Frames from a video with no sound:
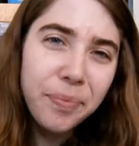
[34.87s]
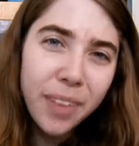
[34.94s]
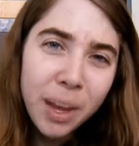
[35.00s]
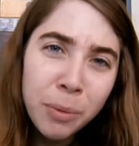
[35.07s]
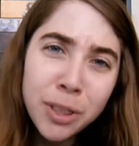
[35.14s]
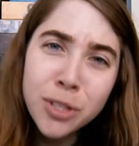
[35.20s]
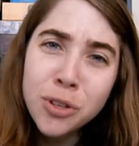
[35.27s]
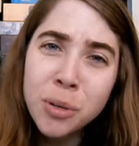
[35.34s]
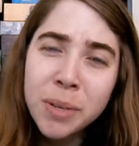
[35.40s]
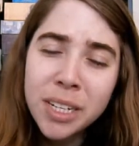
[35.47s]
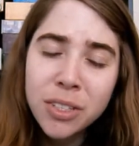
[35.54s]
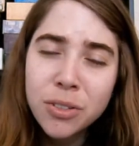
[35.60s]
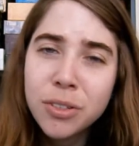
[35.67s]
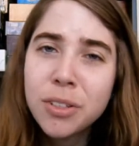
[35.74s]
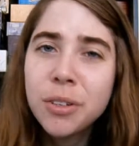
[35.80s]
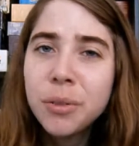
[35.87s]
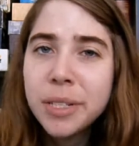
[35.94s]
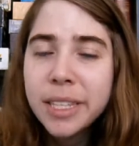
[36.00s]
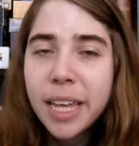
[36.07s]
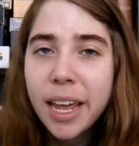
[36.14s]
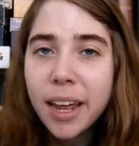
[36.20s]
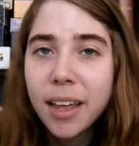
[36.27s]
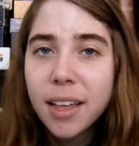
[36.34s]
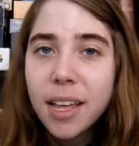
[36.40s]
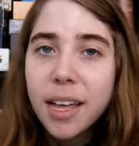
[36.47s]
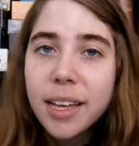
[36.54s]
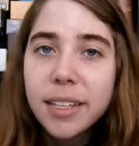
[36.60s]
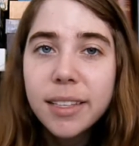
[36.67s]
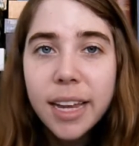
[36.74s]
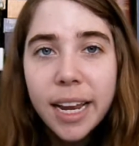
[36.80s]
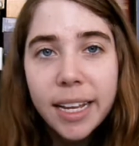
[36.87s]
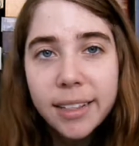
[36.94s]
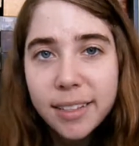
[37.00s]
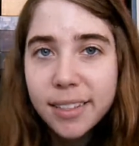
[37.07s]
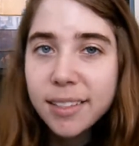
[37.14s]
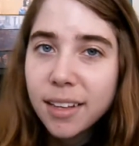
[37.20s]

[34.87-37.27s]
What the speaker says: And what the storm dancers do is they dance